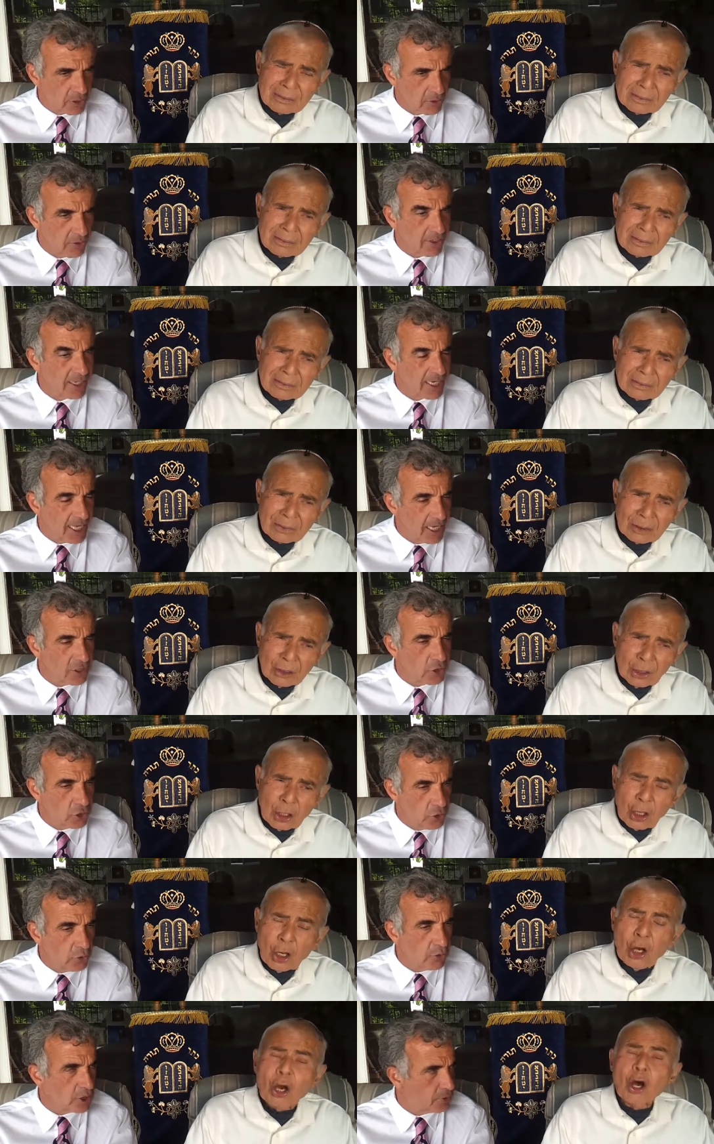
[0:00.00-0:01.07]
Speaker 1: or a
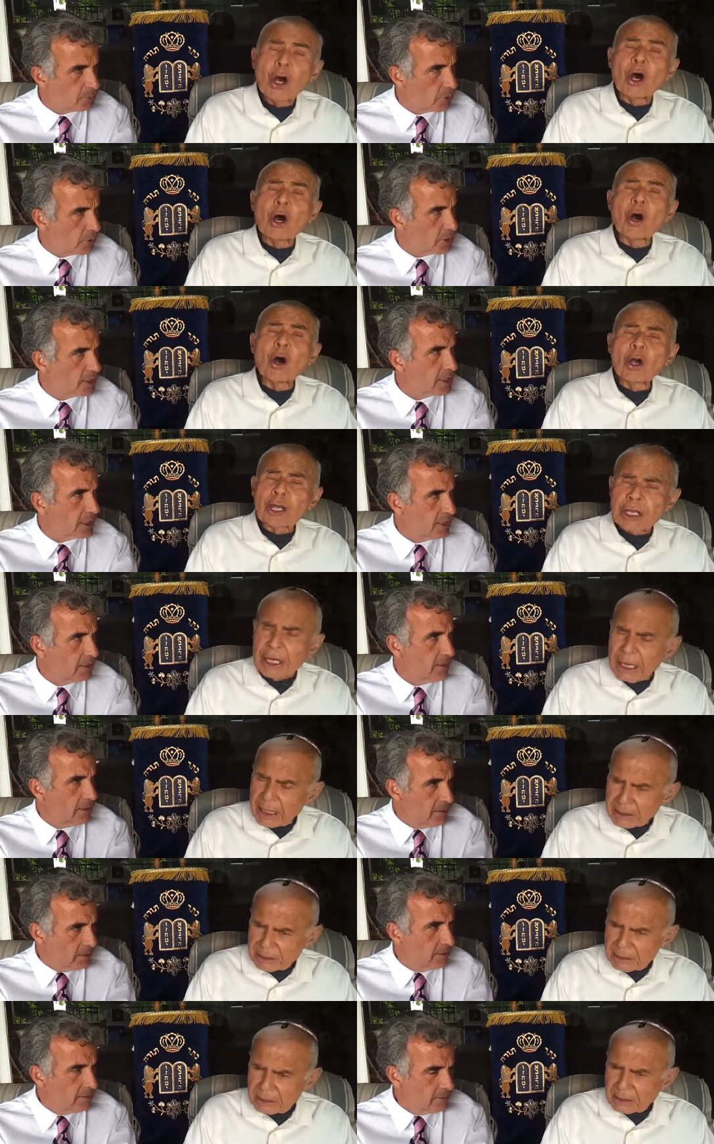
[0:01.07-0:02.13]
non-Jewish person. Oh
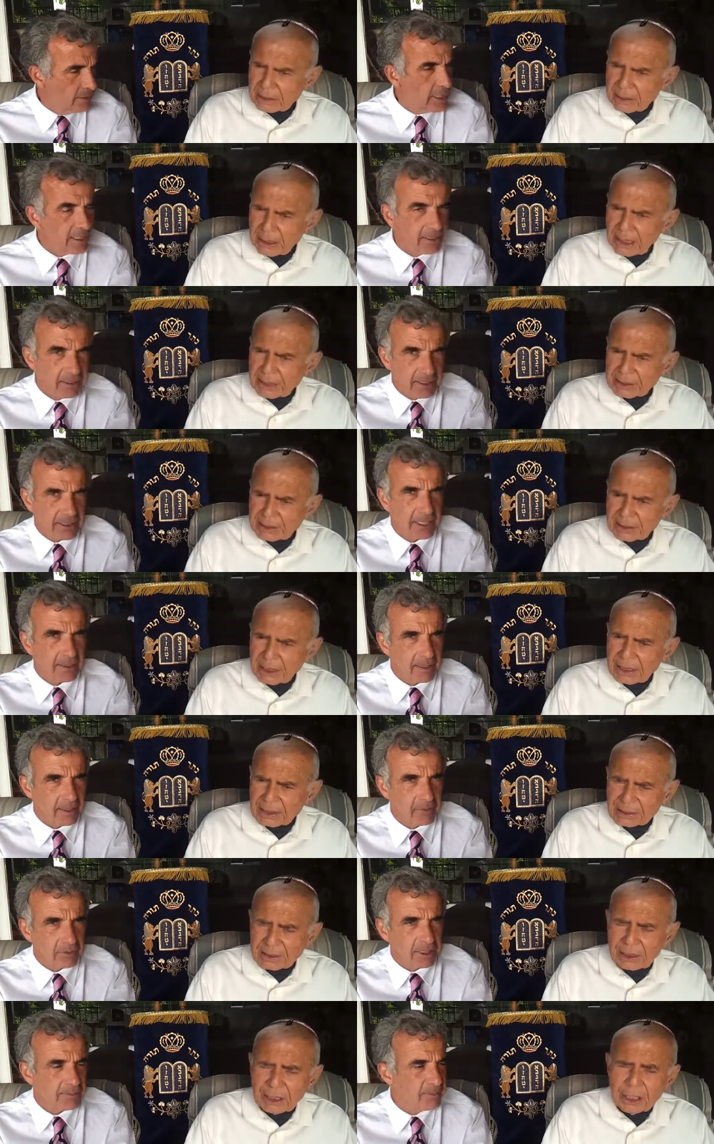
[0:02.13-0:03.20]
yes, yes, because yes, I think there
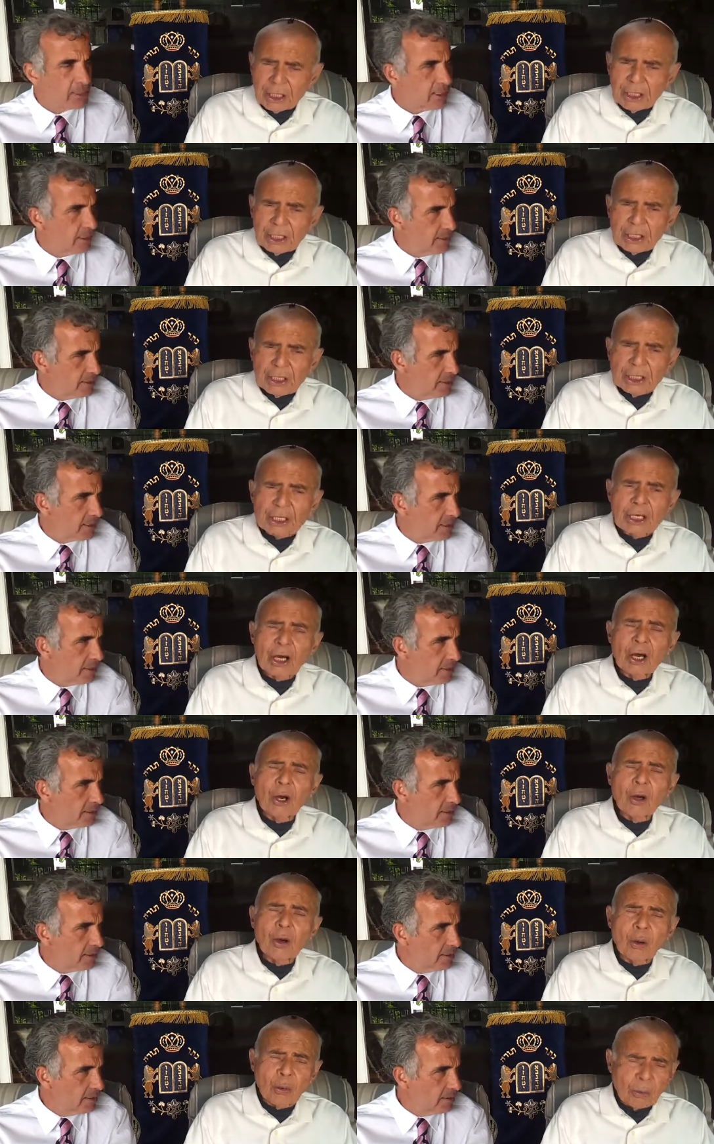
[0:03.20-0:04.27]
was a misunderstanding.
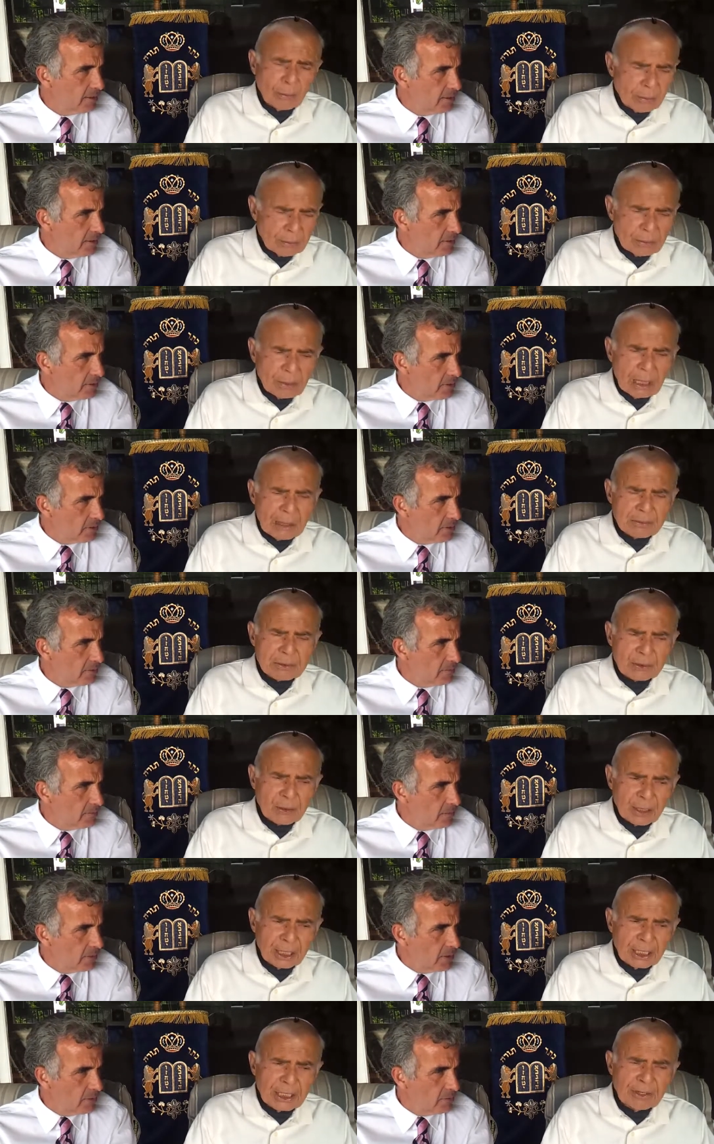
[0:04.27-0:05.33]
Oh,
Speaker 2: I'm
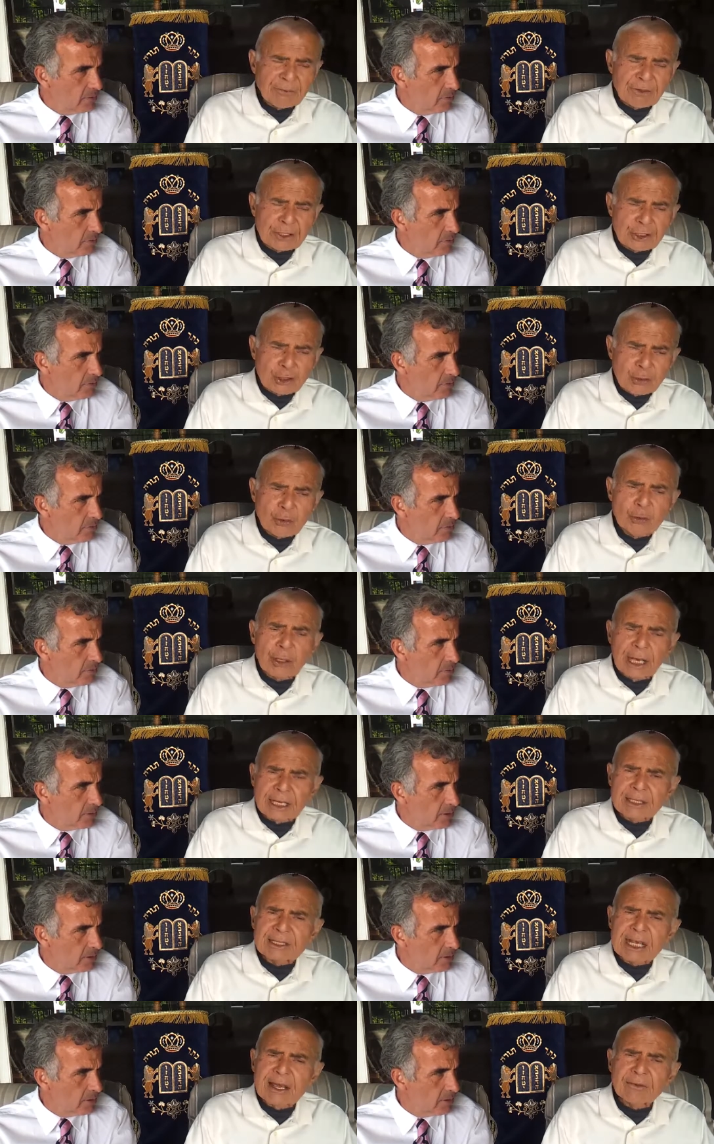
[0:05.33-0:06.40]
sorry. If a Jew had
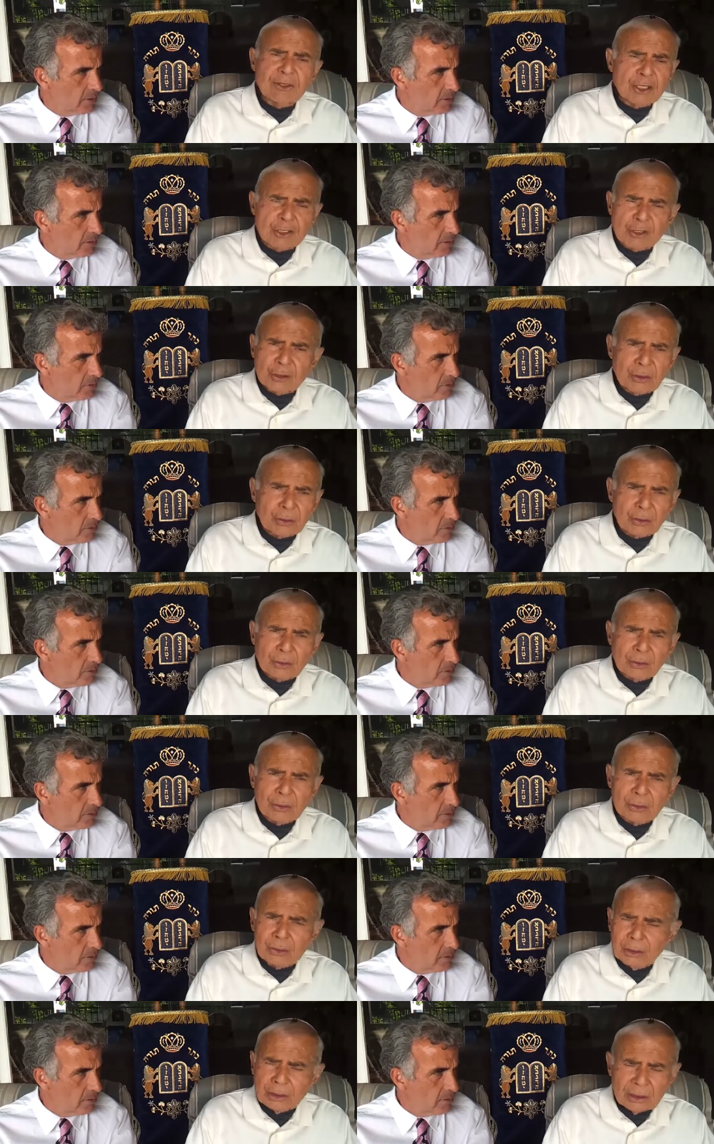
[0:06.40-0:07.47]
said the Jew,
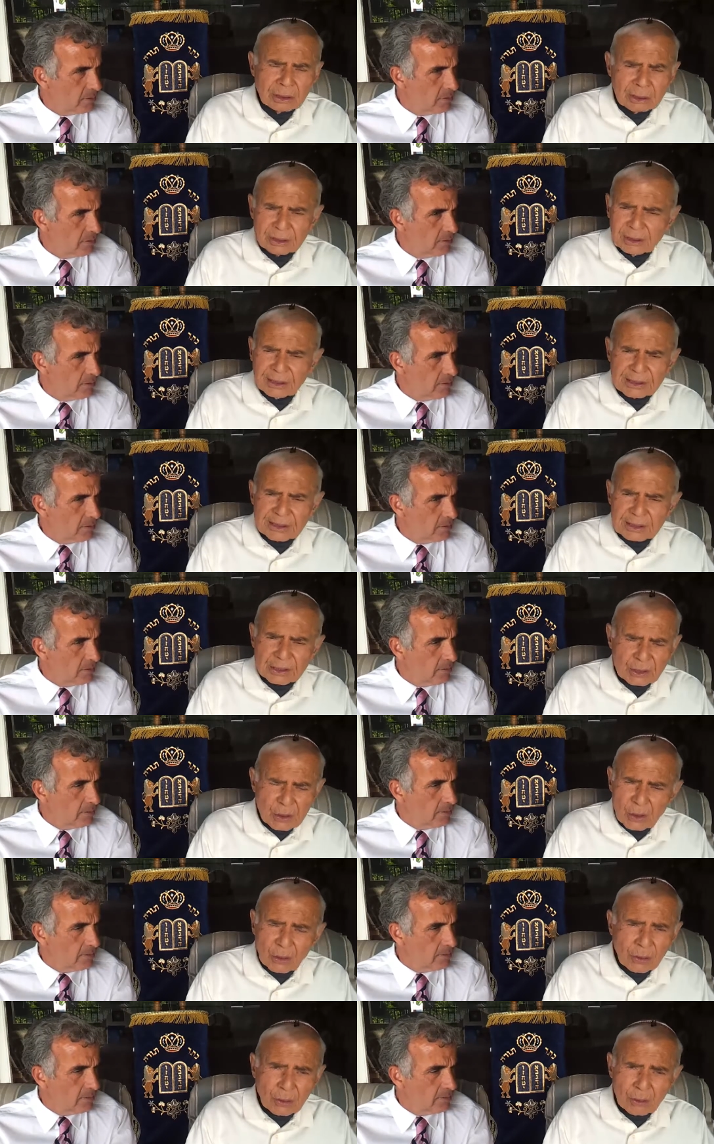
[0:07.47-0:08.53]
this is
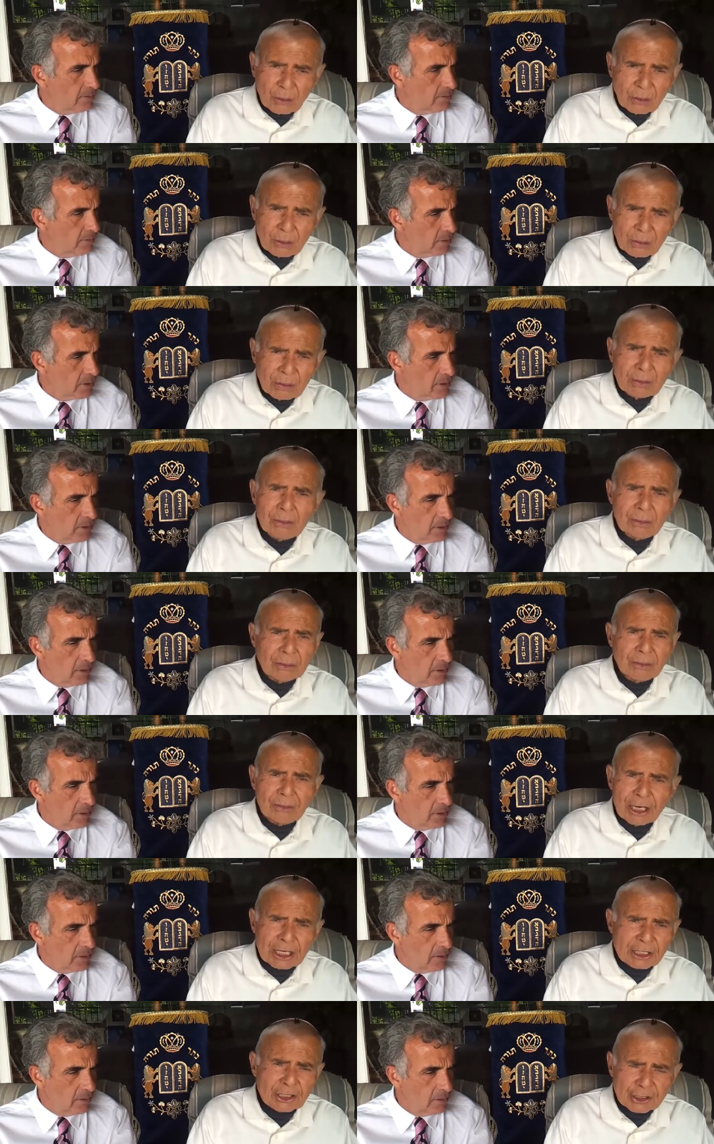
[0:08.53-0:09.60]
no
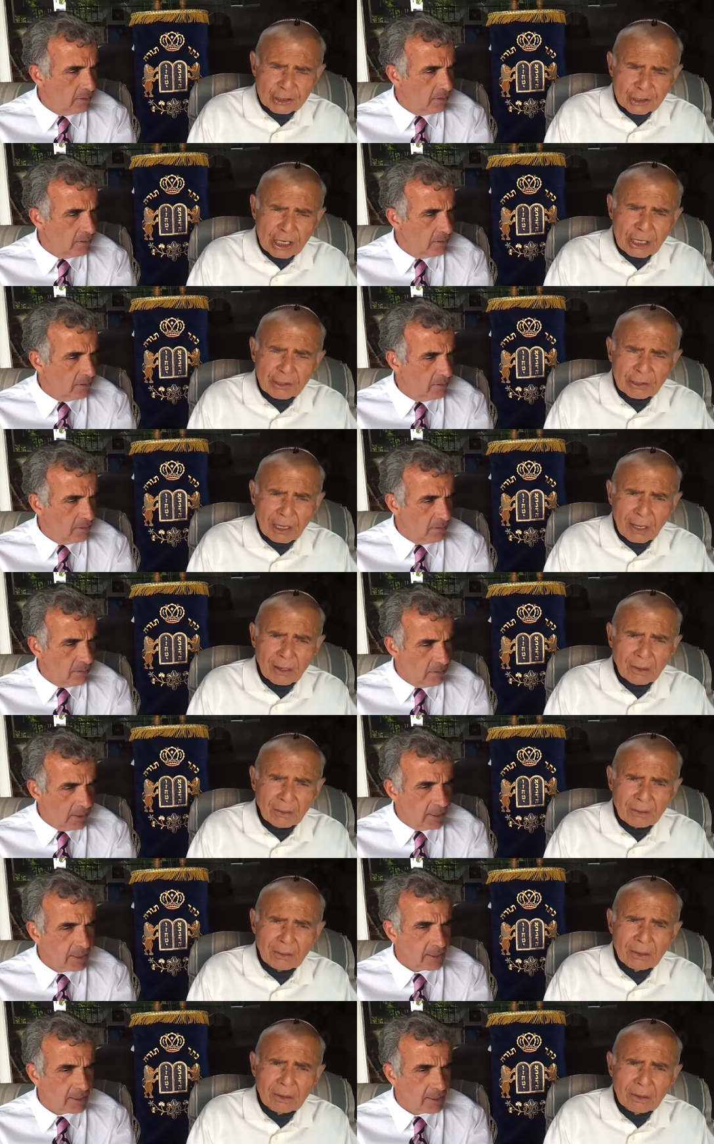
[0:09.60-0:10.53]
righteous Gentile. It's